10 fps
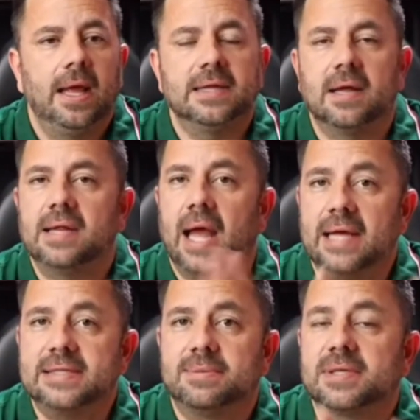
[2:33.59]
And I
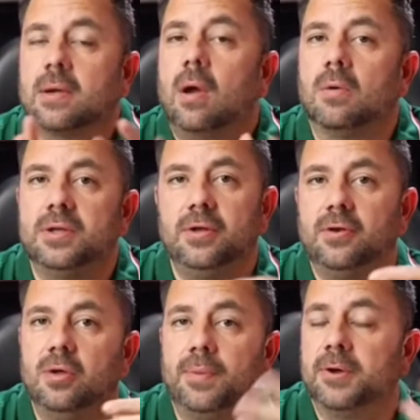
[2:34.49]
asked him, I was like, "Oh, do you
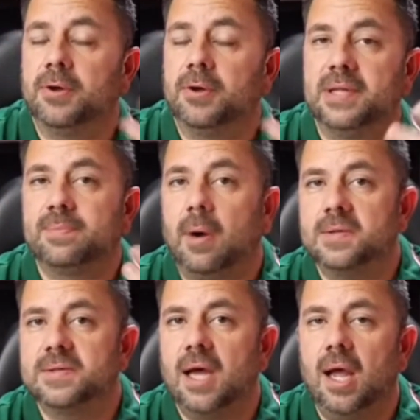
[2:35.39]
do Postmates
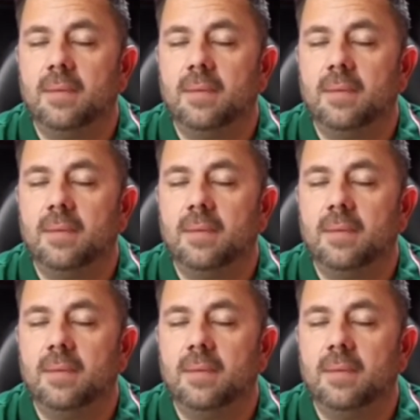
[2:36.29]
part-time?